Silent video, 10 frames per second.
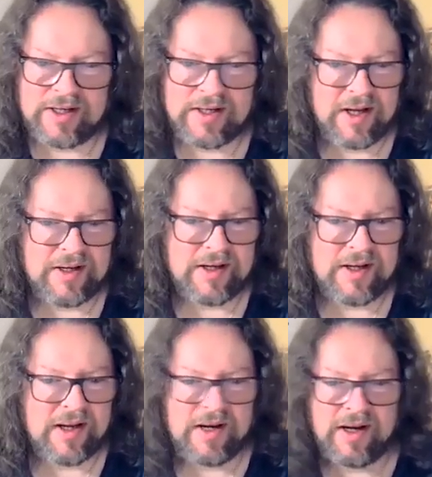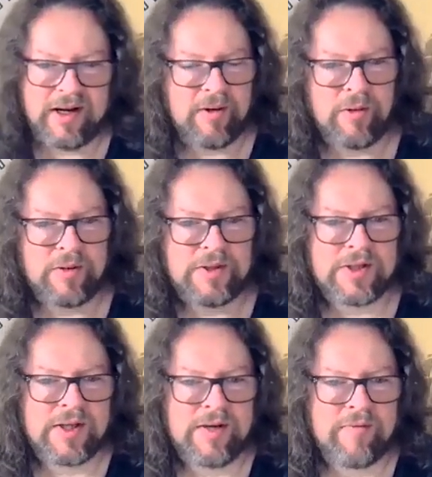and it will
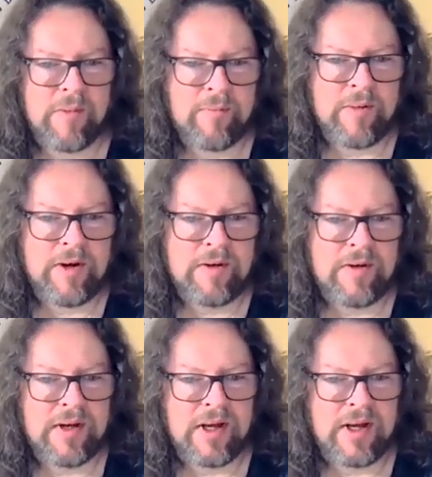just lift my mood.